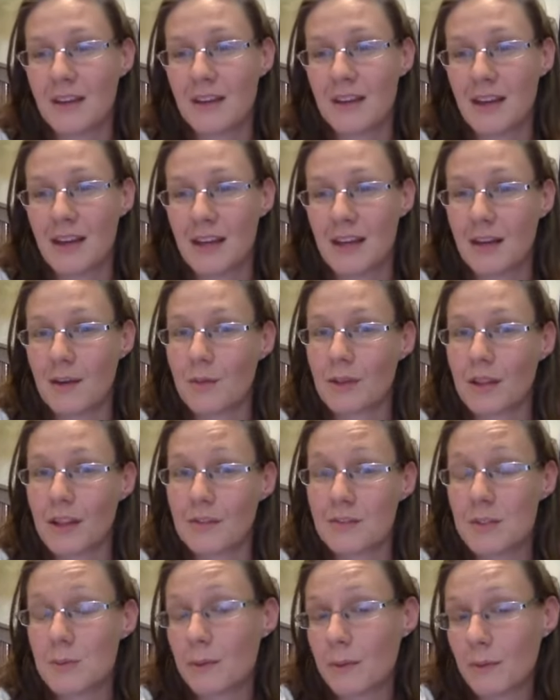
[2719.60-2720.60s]
And I would
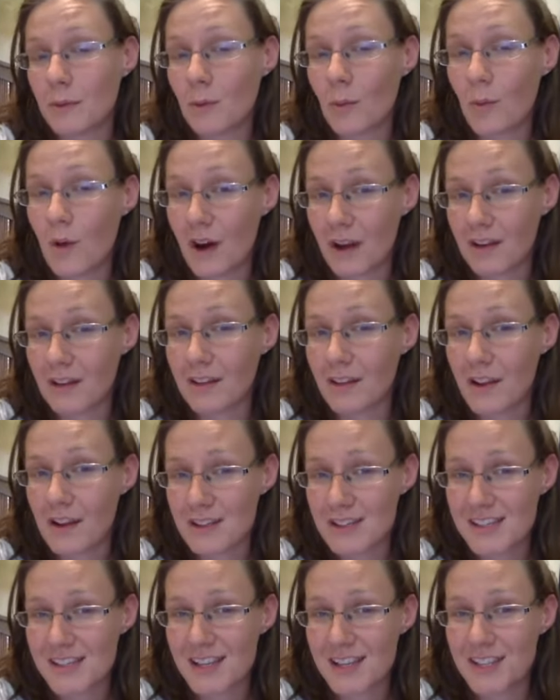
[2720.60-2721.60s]
love to be able to walk
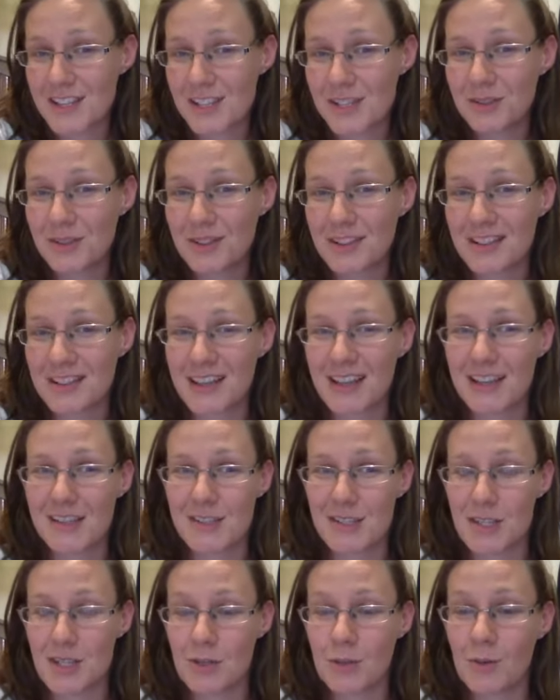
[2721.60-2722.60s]
alongside you
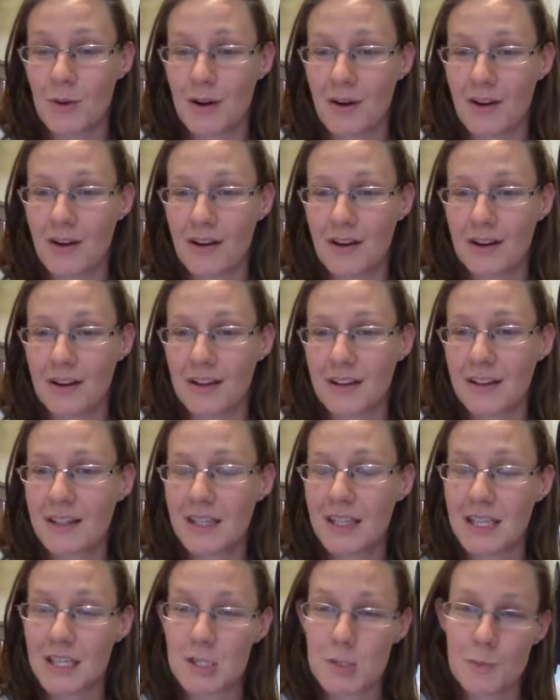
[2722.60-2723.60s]
as you are
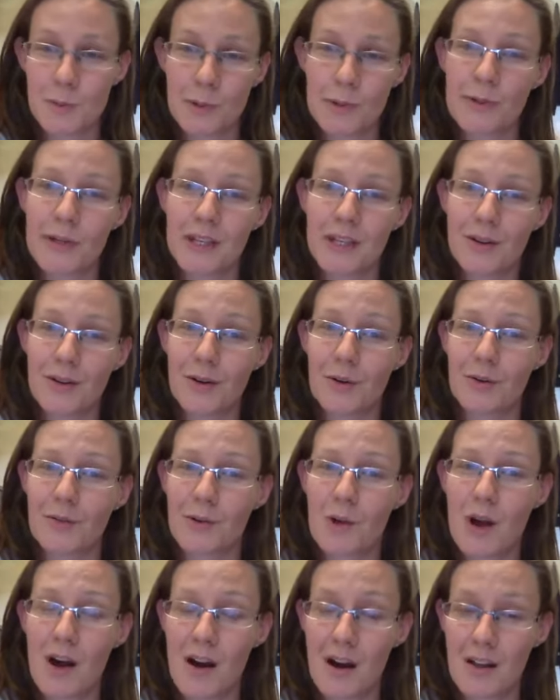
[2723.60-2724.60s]
exploring your own
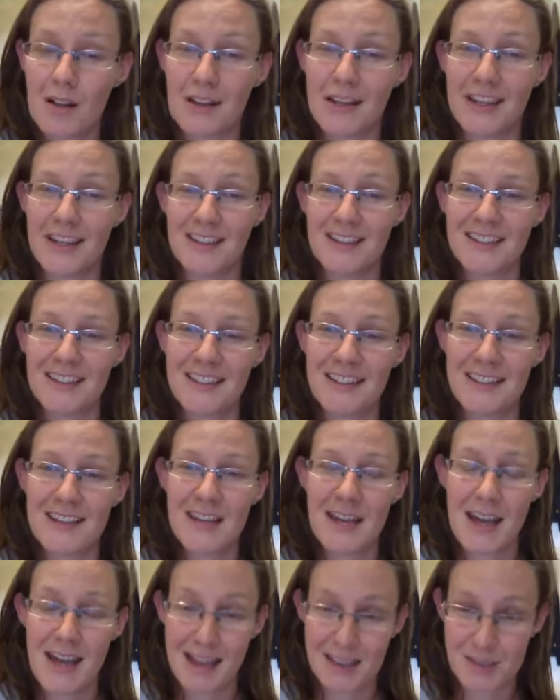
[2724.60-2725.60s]
calling
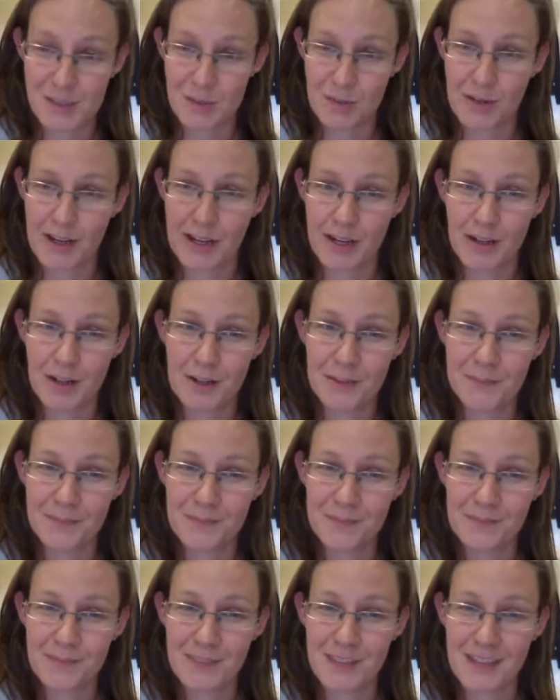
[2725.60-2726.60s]
as a writer.
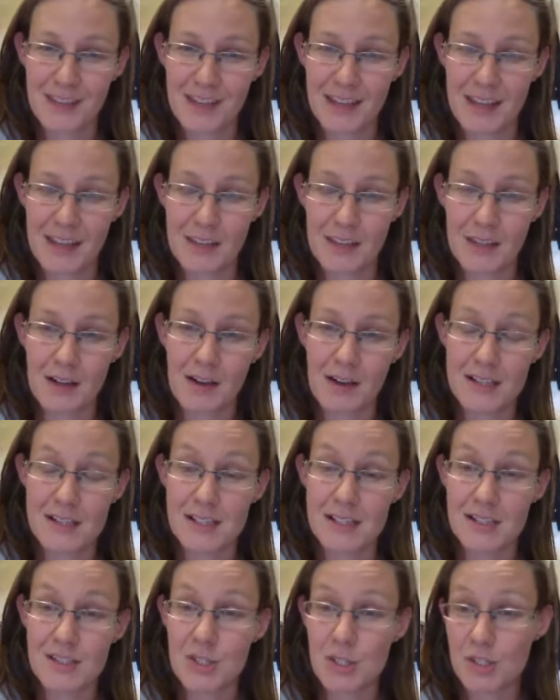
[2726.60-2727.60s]
Again, the cost
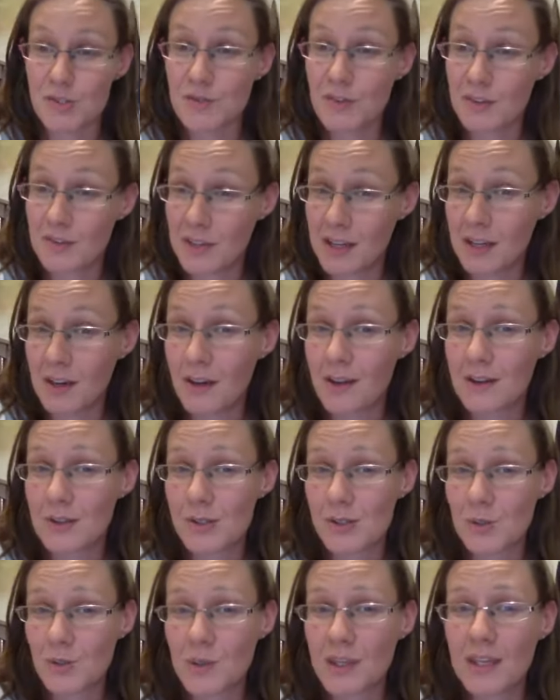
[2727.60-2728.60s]
is just
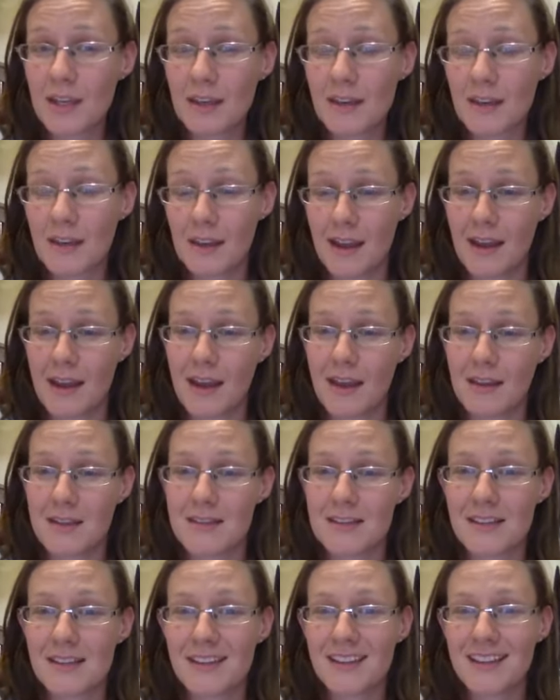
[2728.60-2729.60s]
$15 a week, and
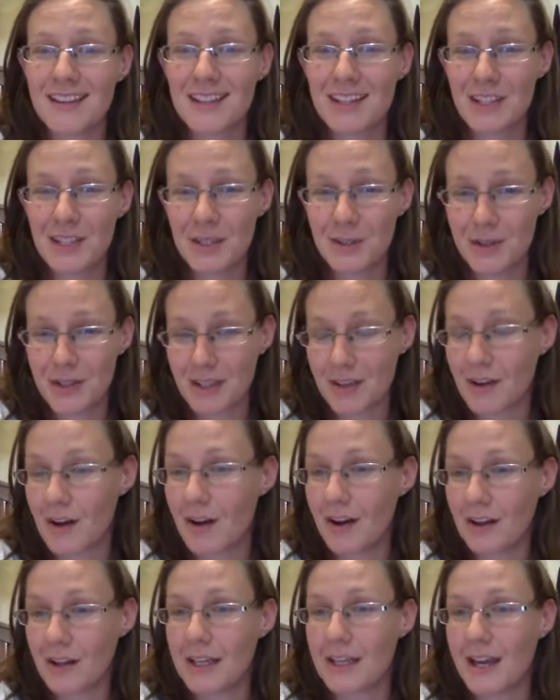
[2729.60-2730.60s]
you can
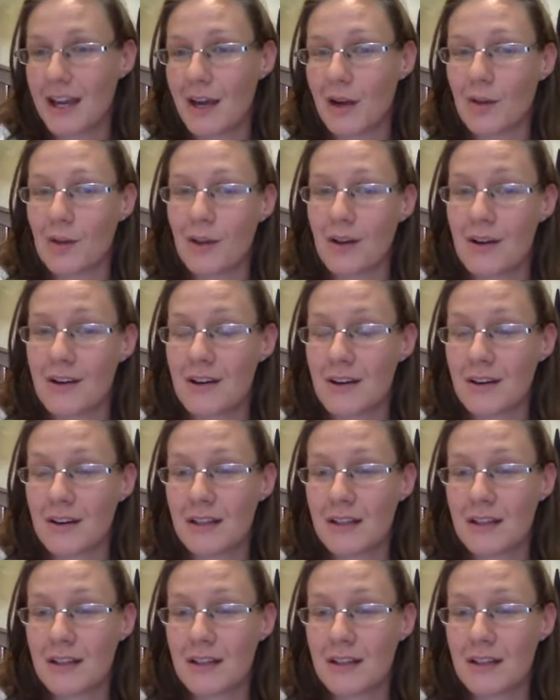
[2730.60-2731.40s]
call it how long